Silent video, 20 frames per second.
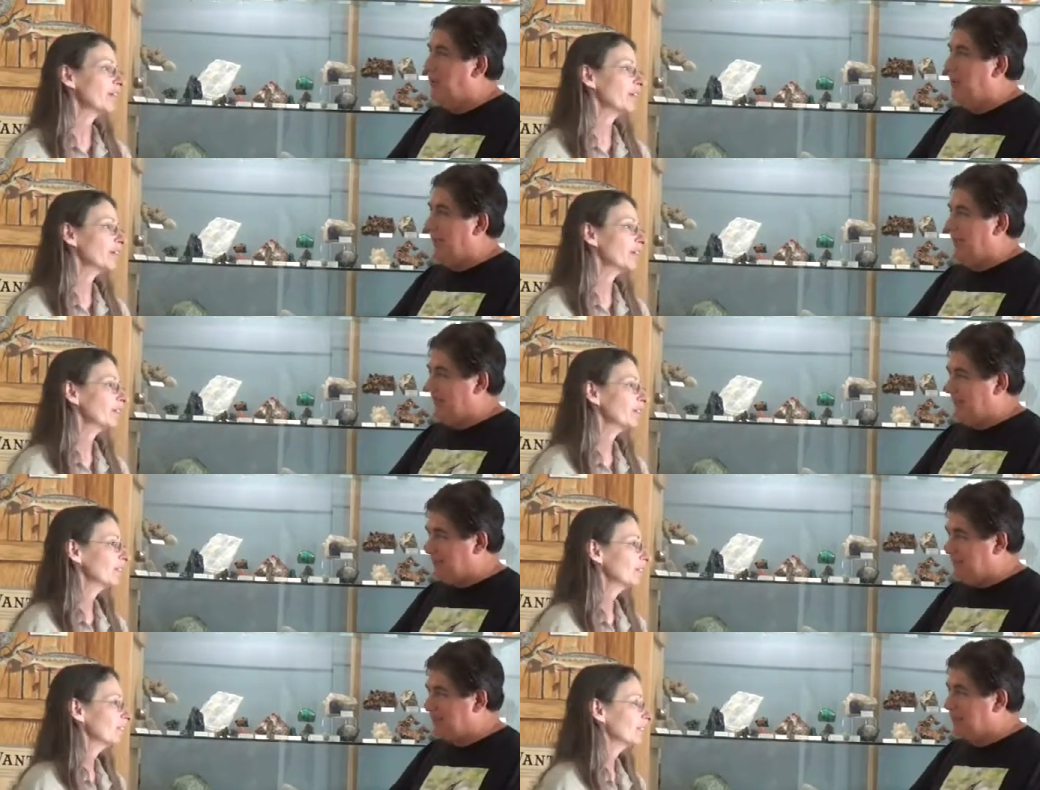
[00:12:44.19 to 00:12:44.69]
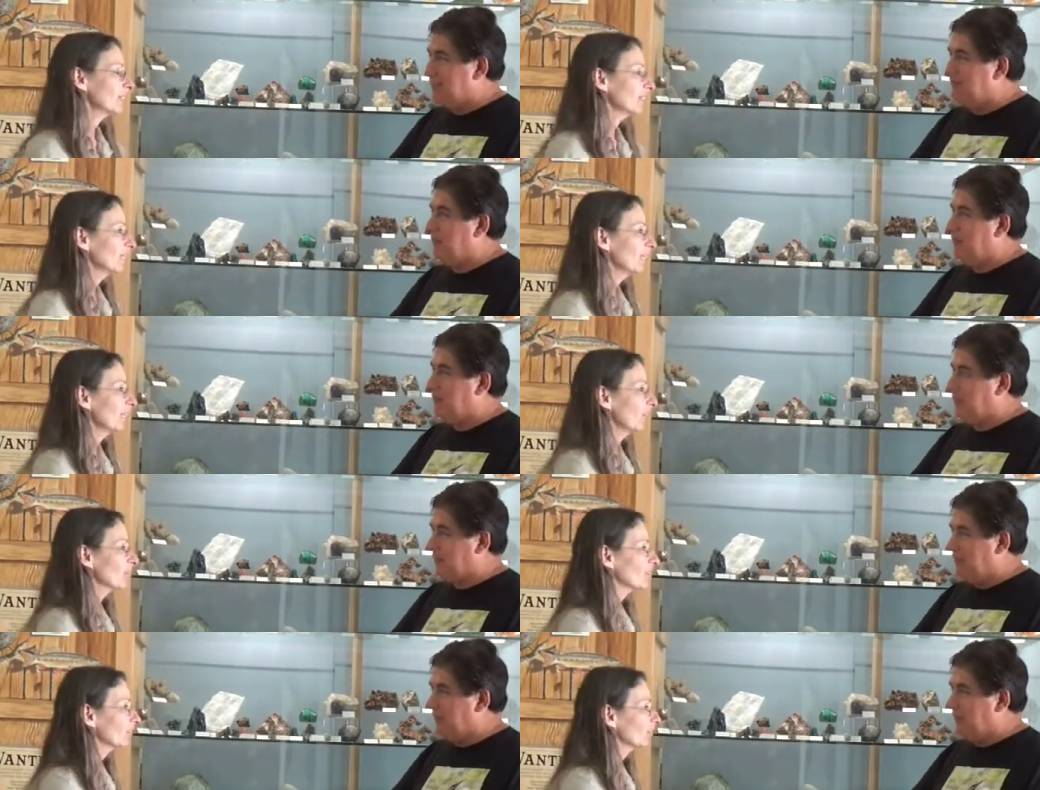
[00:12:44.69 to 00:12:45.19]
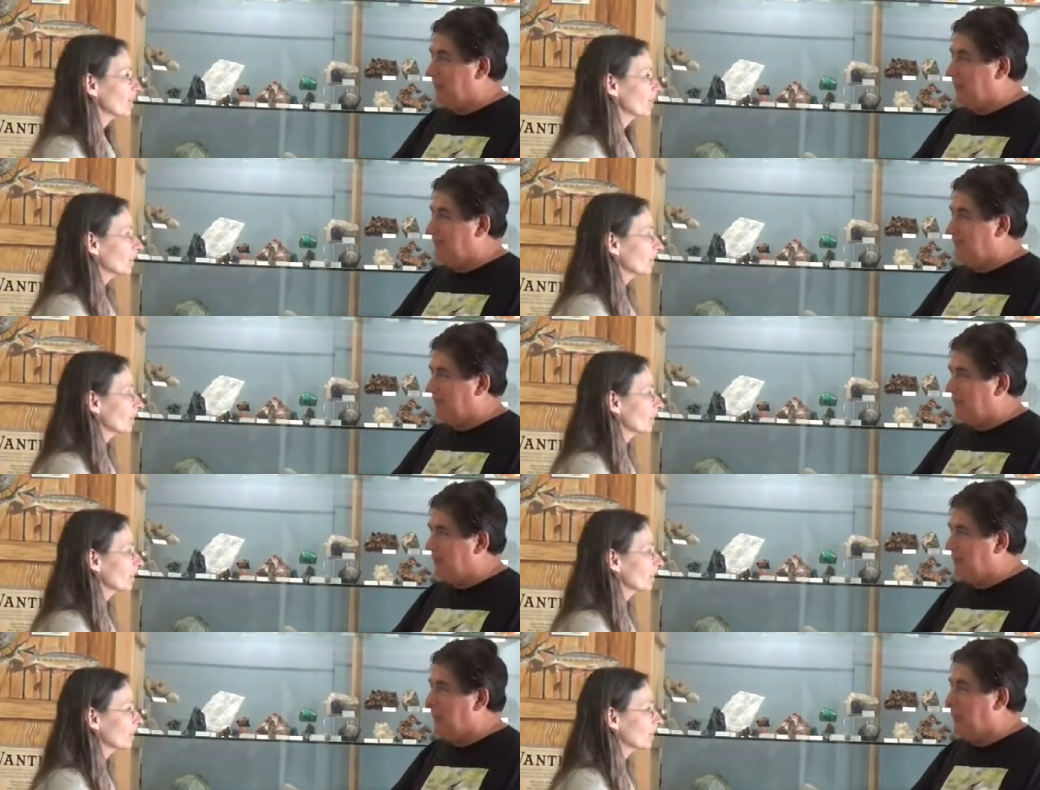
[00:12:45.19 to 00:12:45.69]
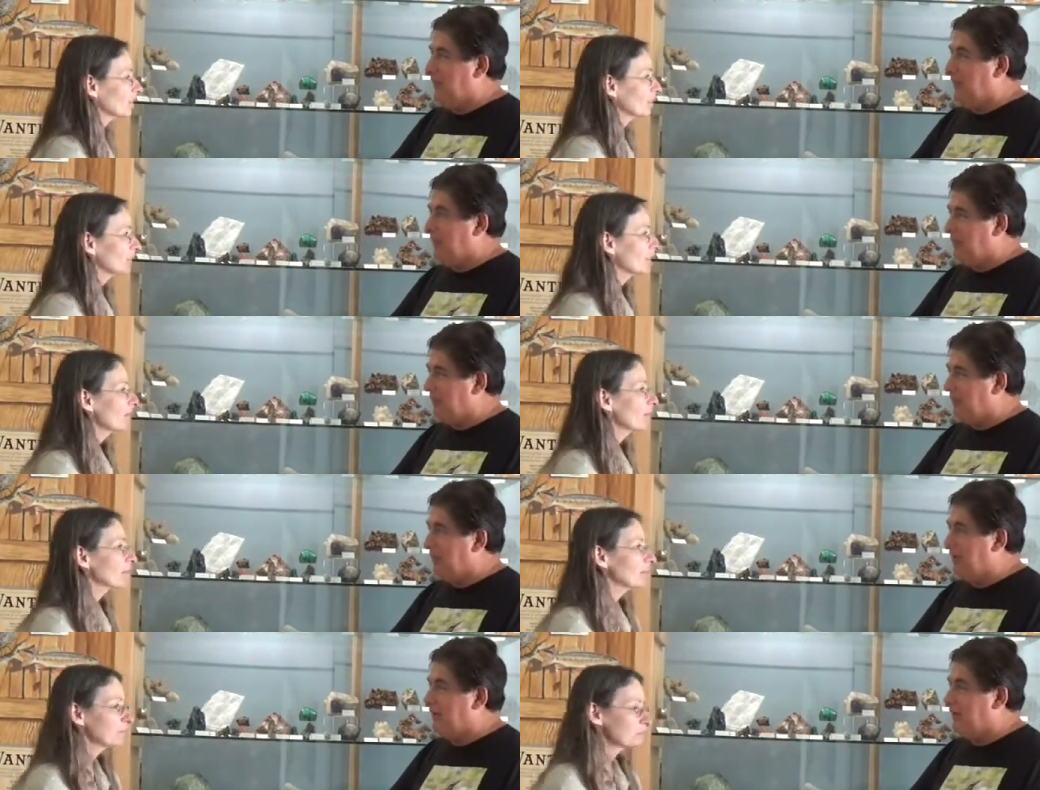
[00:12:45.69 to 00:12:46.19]
Speaker 1: plants, yeah, like things that come out of the
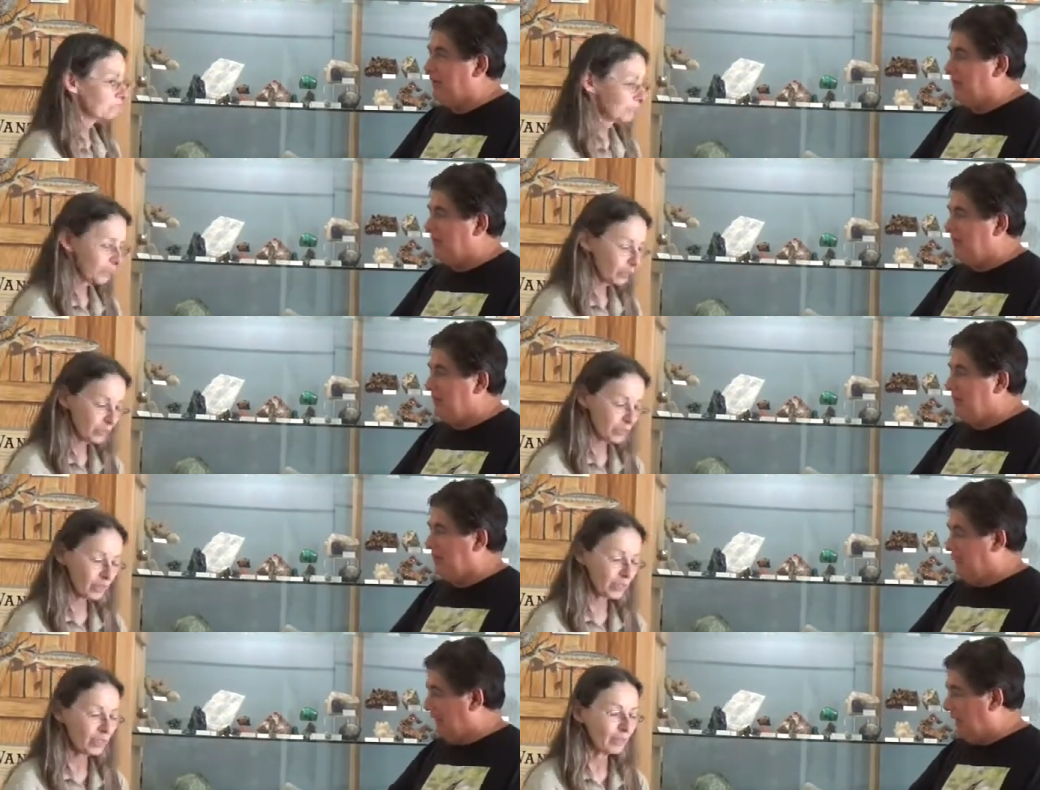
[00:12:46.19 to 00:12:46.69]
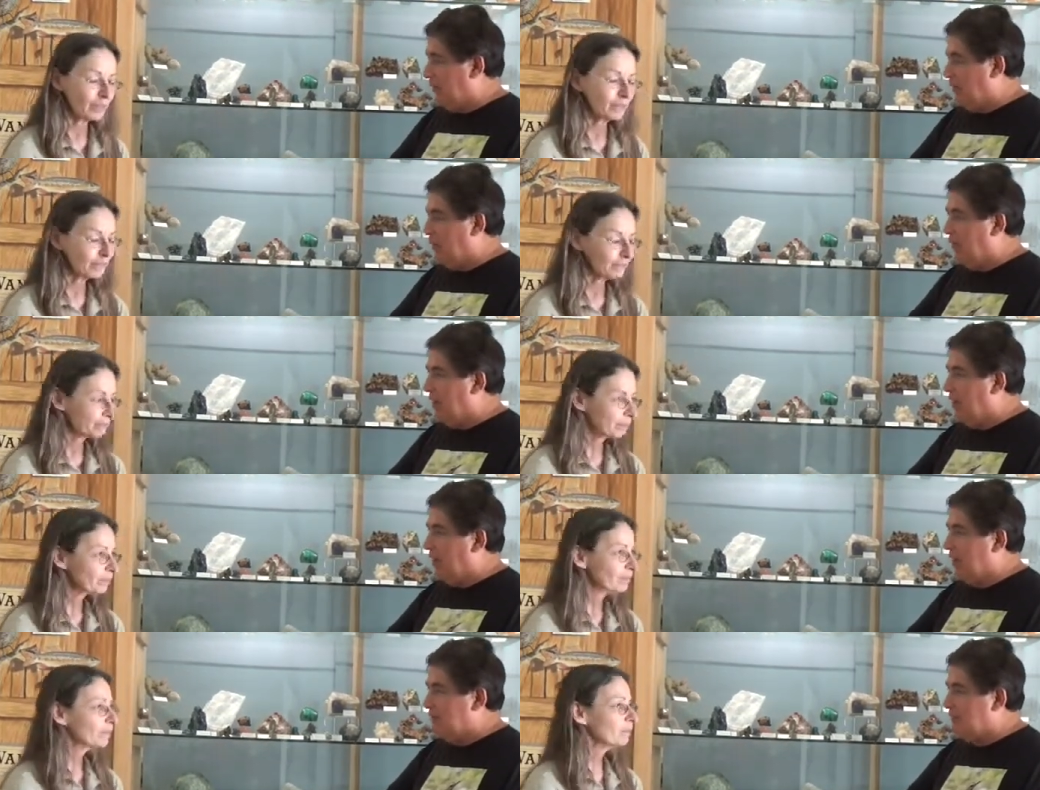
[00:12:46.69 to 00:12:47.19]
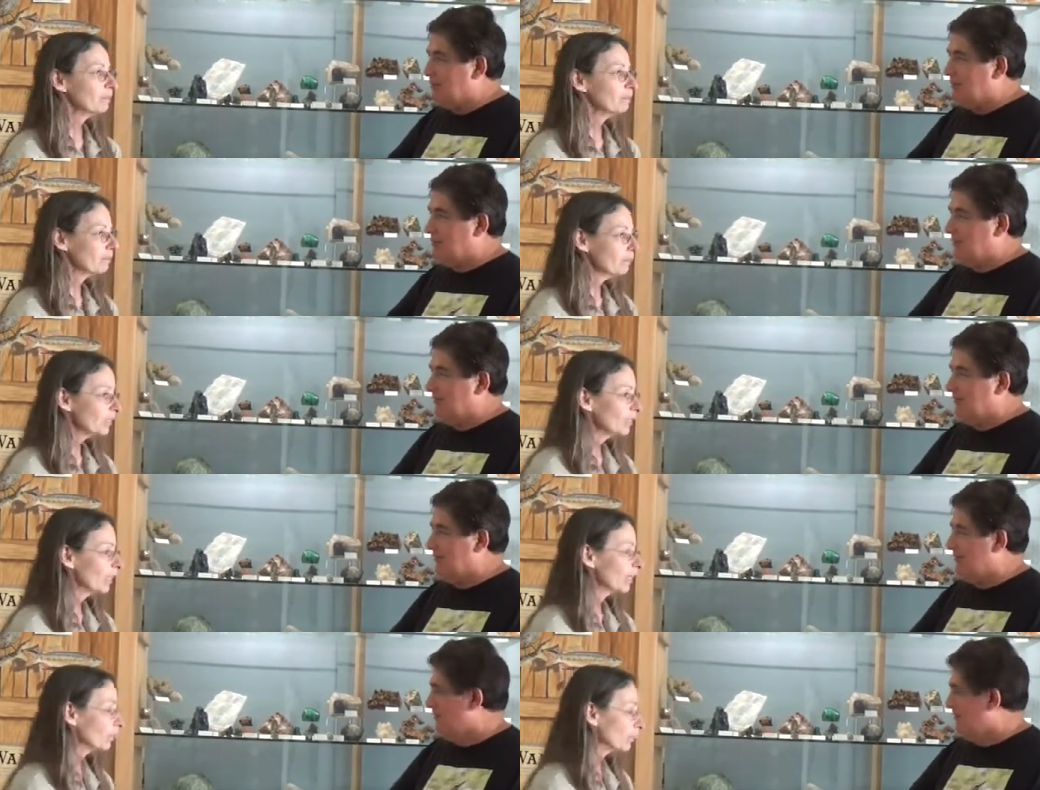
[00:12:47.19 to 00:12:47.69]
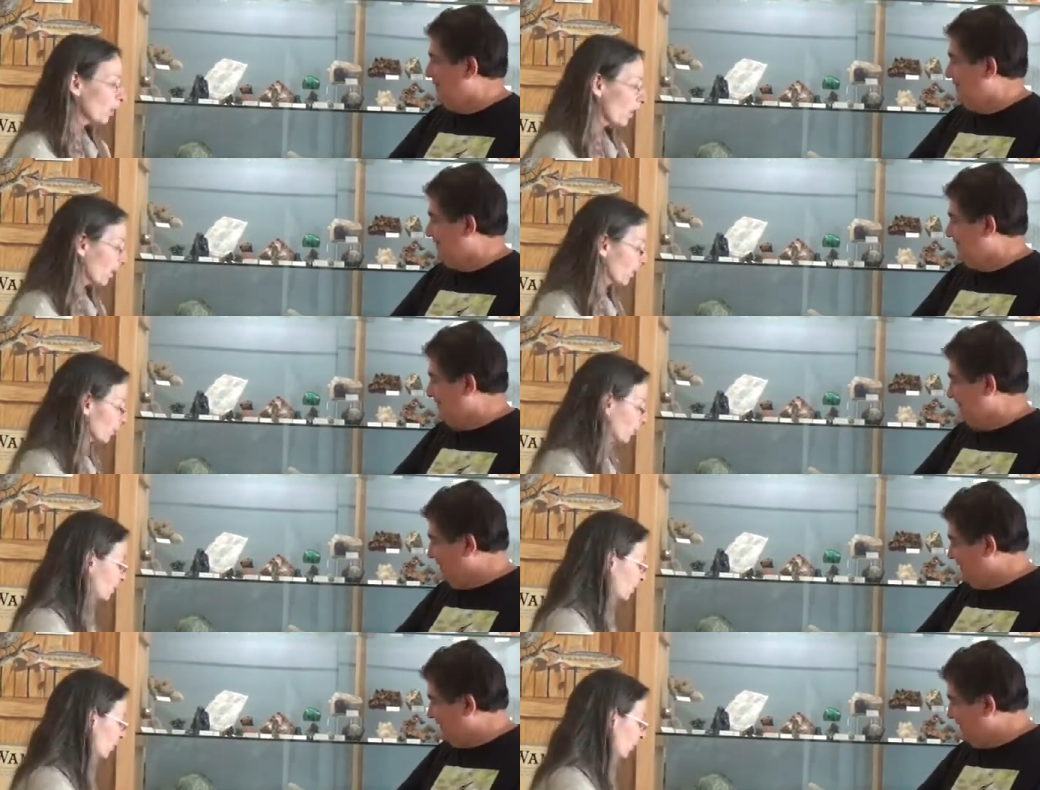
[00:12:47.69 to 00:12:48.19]
yeah. ground, so, like rocks. Like
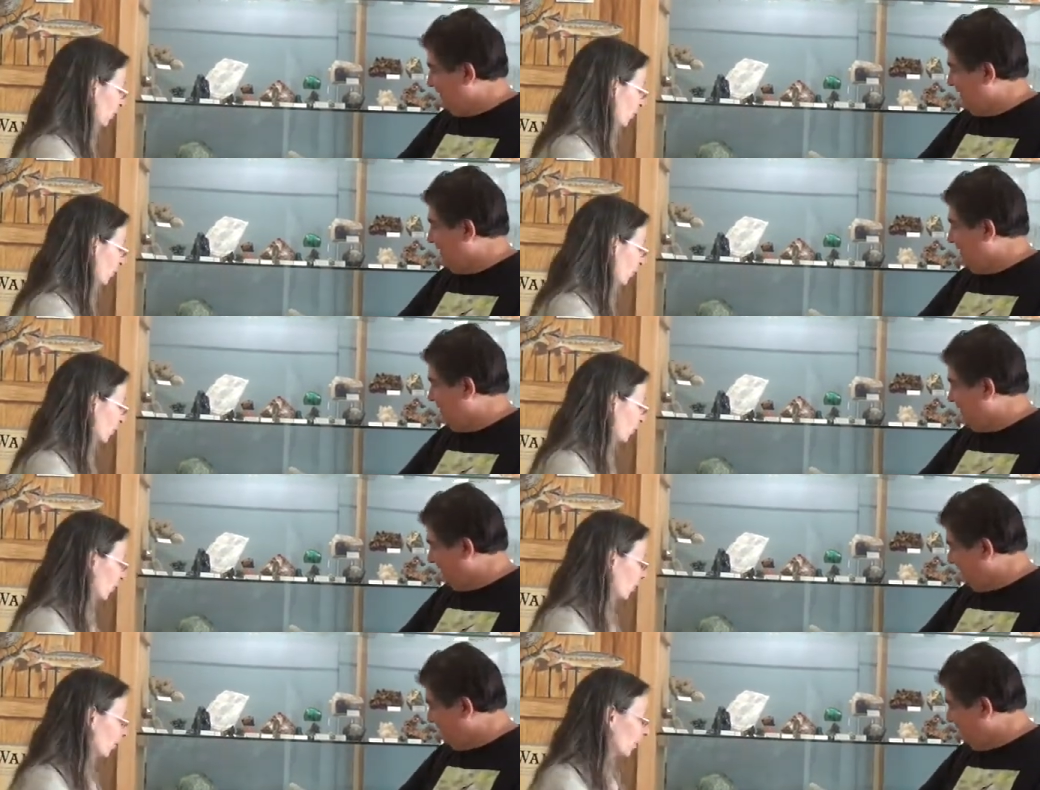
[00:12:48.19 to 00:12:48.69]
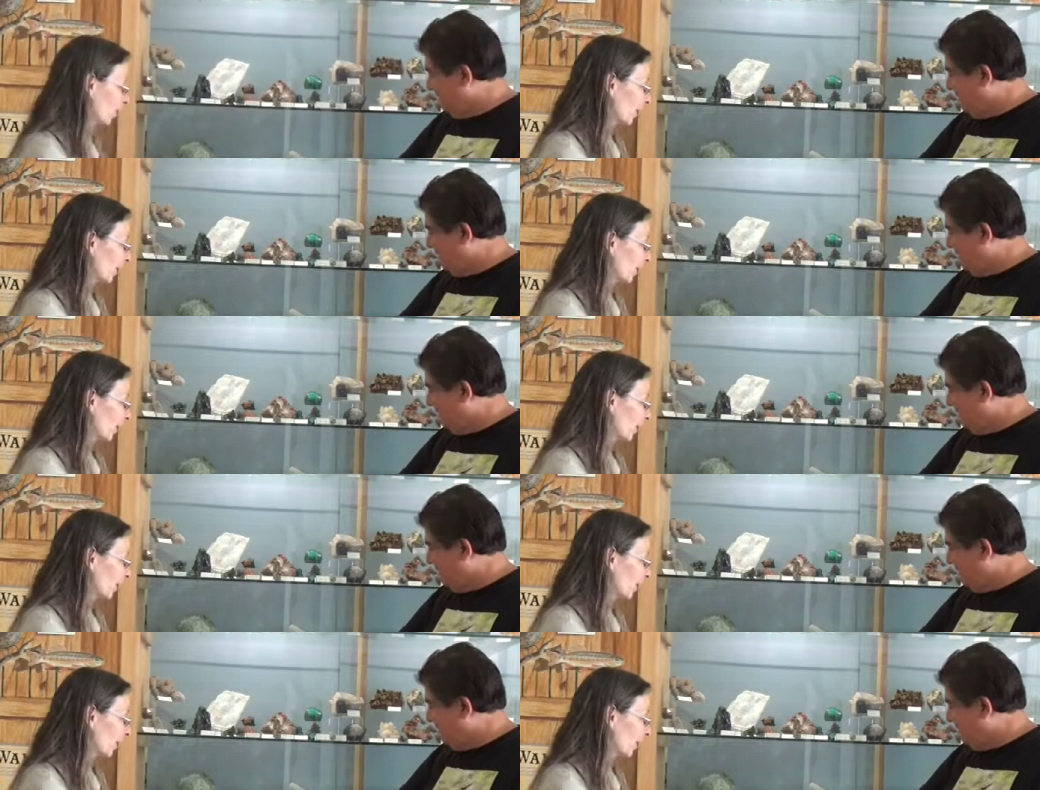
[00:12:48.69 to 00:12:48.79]
rocks and minerals. So